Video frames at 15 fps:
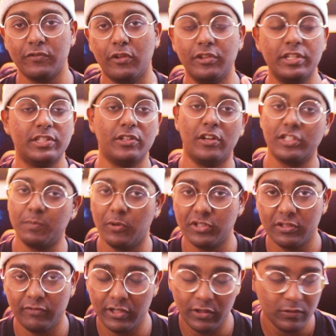of all, this is not a
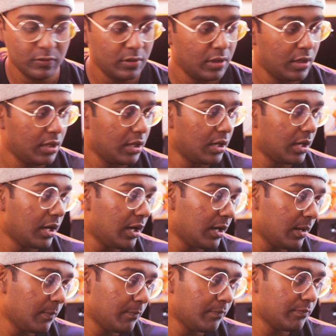sponsored video.
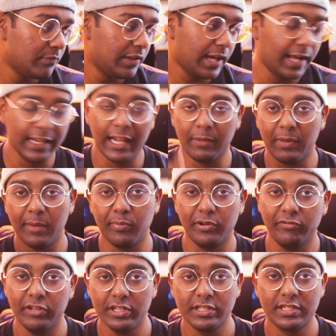Unlike my
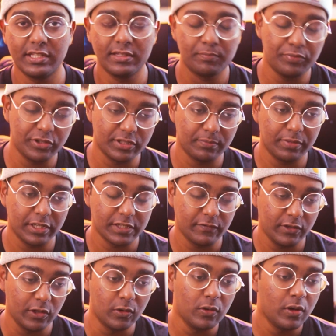previous Prism Plus
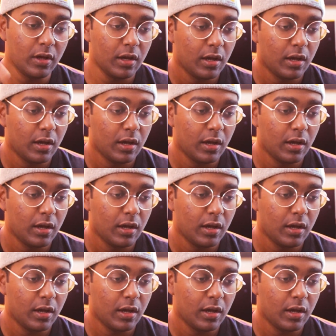video,